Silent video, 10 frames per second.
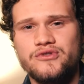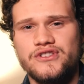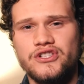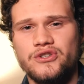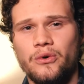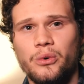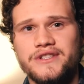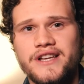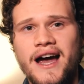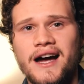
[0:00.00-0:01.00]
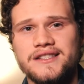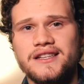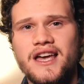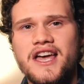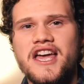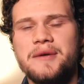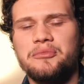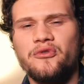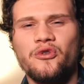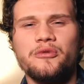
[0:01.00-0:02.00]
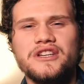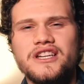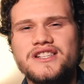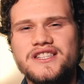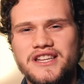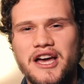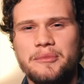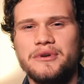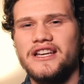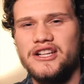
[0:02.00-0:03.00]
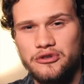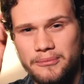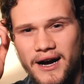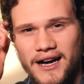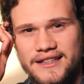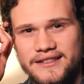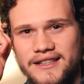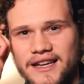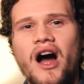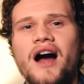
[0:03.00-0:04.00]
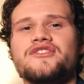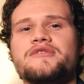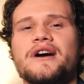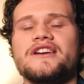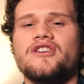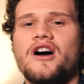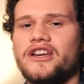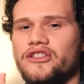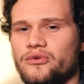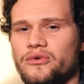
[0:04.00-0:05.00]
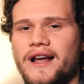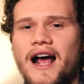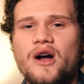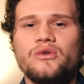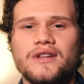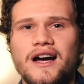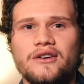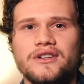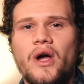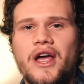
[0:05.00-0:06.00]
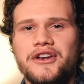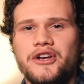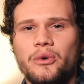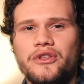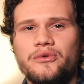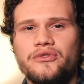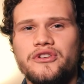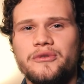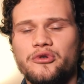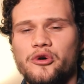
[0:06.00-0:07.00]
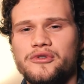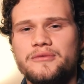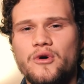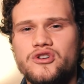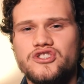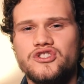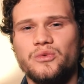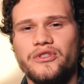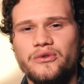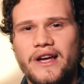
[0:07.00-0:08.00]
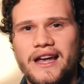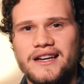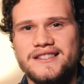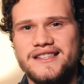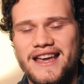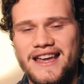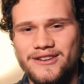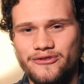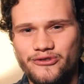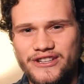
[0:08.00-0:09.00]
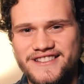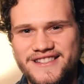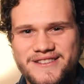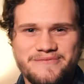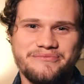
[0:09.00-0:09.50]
procedure or task and perform each step in your mind, often by talking through it out loud and going through the appropriate motions with your hands and feet.